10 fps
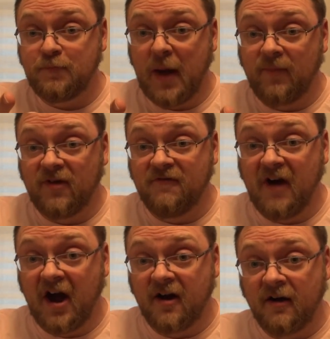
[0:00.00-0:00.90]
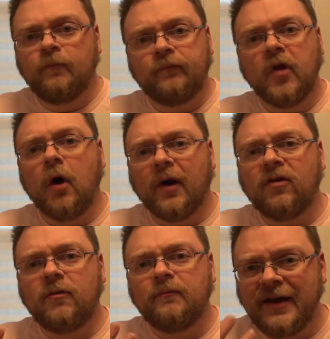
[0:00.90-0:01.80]
Pepsi Fire. No,
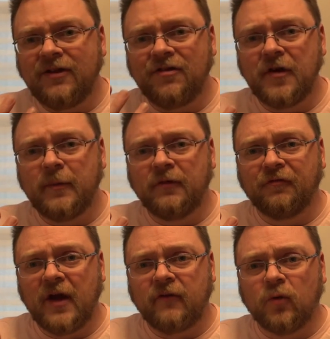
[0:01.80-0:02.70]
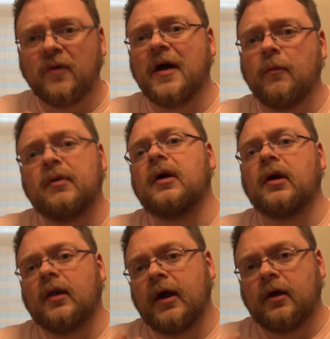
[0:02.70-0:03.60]
it's cinnamon flavored without
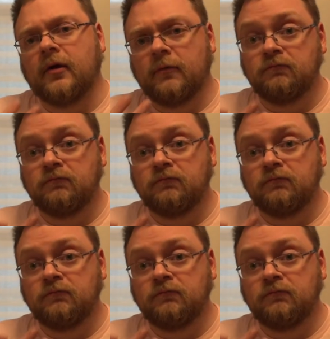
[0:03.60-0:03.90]
being like